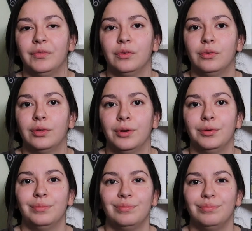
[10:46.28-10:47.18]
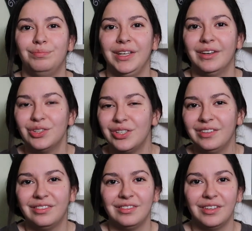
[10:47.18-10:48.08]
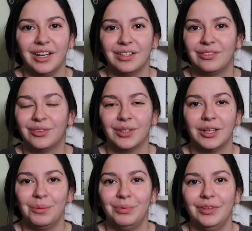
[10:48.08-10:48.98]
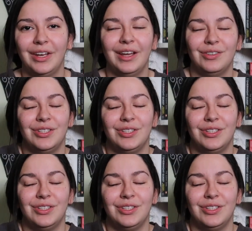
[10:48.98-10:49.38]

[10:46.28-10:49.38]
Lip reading: So because she's stuck for a couple of days,